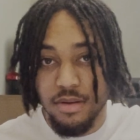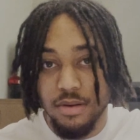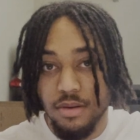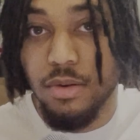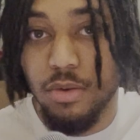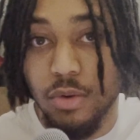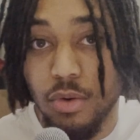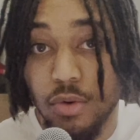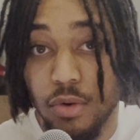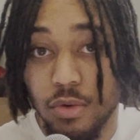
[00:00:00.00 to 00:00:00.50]

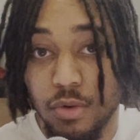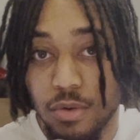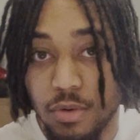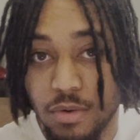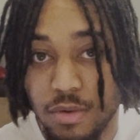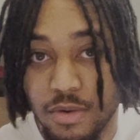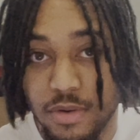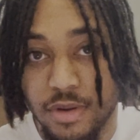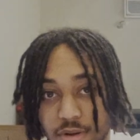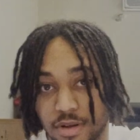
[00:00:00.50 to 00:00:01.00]
Ooh,
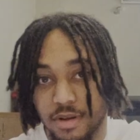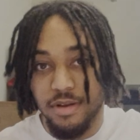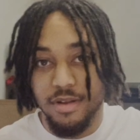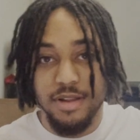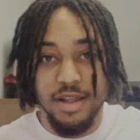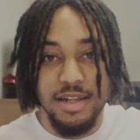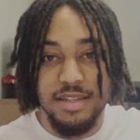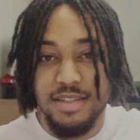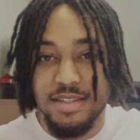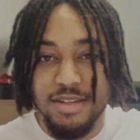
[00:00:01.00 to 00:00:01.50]

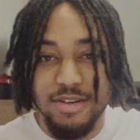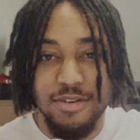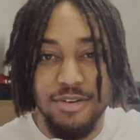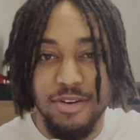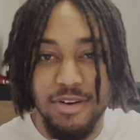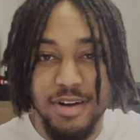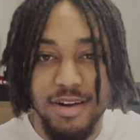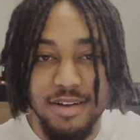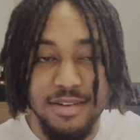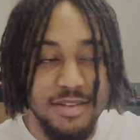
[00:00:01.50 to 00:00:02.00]
that's so
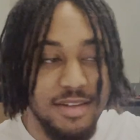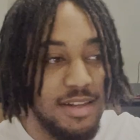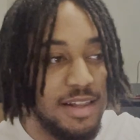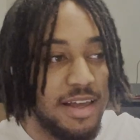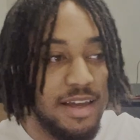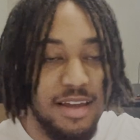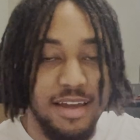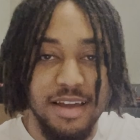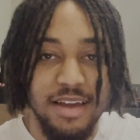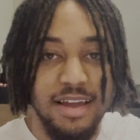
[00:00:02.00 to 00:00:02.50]
crazy.
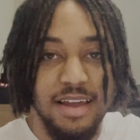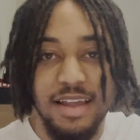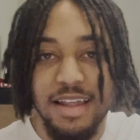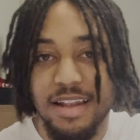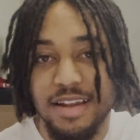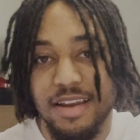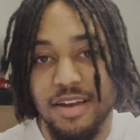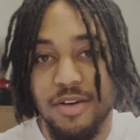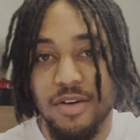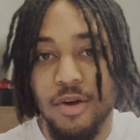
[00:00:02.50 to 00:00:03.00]
Like,
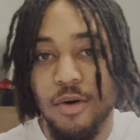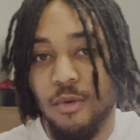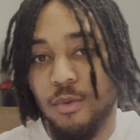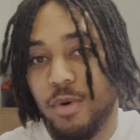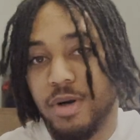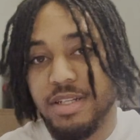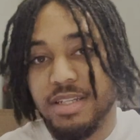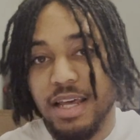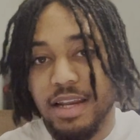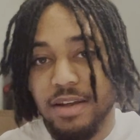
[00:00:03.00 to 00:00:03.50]
what
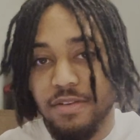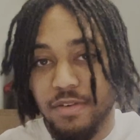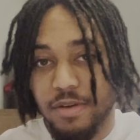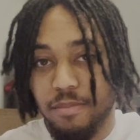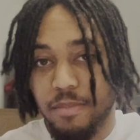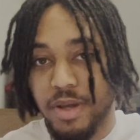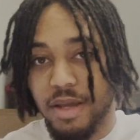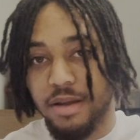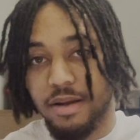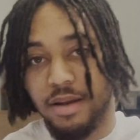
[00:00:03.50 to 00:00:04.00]
does that even
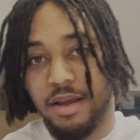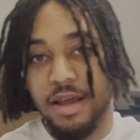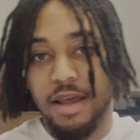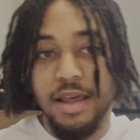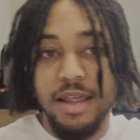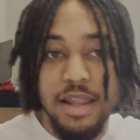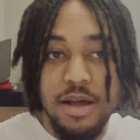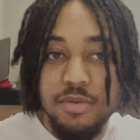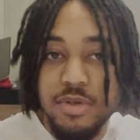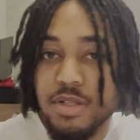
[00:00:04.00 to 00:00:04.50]
mean?
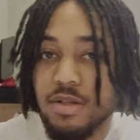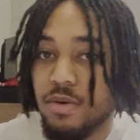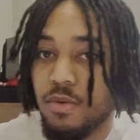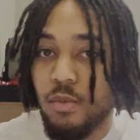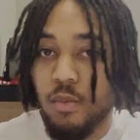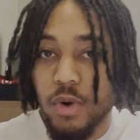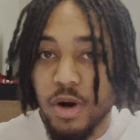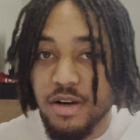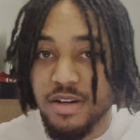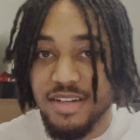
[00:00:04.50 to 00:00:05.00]
That was the
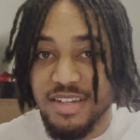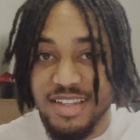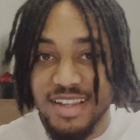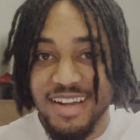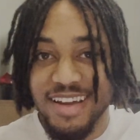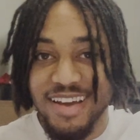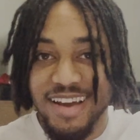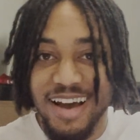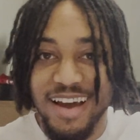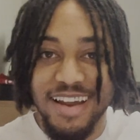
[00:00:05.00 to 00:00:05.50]
worst
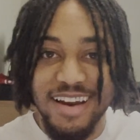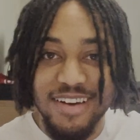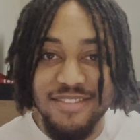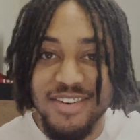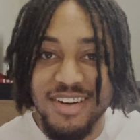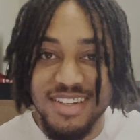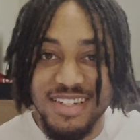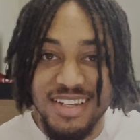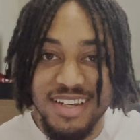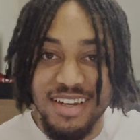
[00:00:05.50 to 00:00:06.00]
thing I'd ever
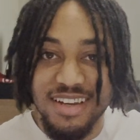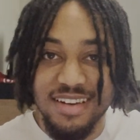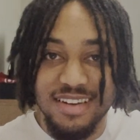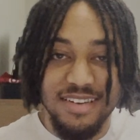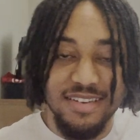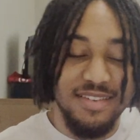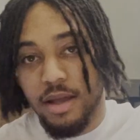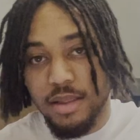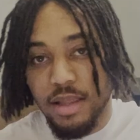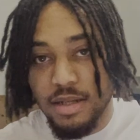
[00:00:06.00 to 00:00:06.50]
seen.
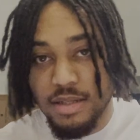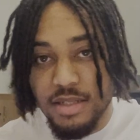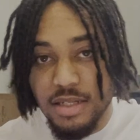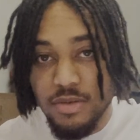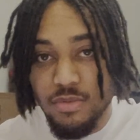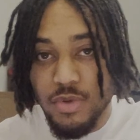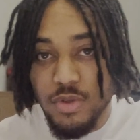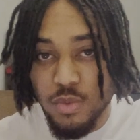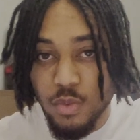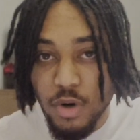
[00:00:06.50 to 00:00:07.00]
That scene
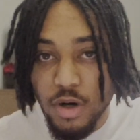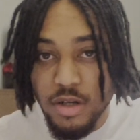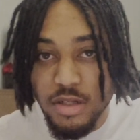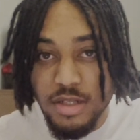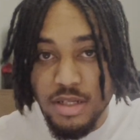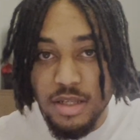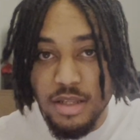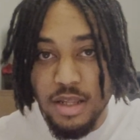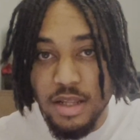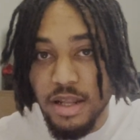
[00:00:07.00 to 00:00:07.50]
was worse
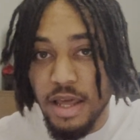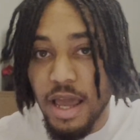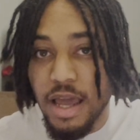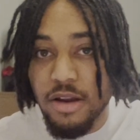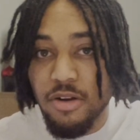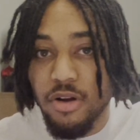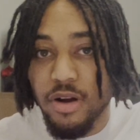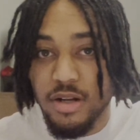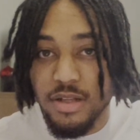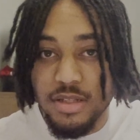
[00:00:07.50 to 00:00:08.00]
than the end
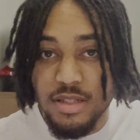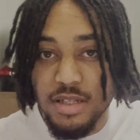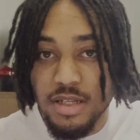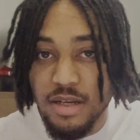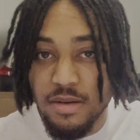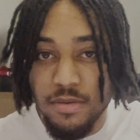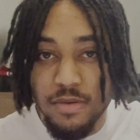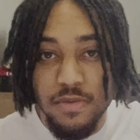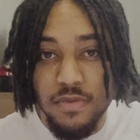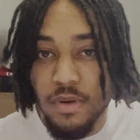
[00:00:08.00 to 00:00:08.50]
credit
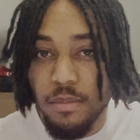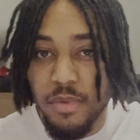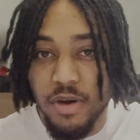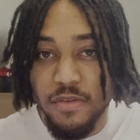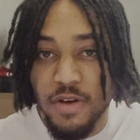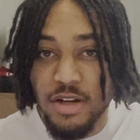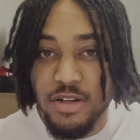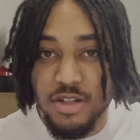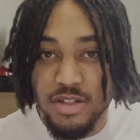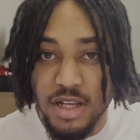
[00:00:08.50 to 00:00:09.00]
scene from
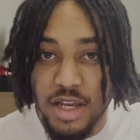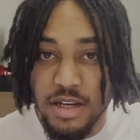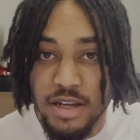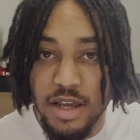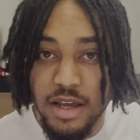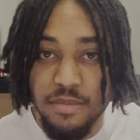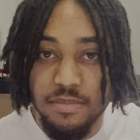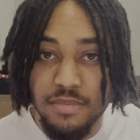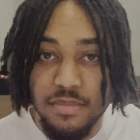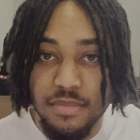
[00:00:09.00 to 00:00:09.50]
Avengers Endgame.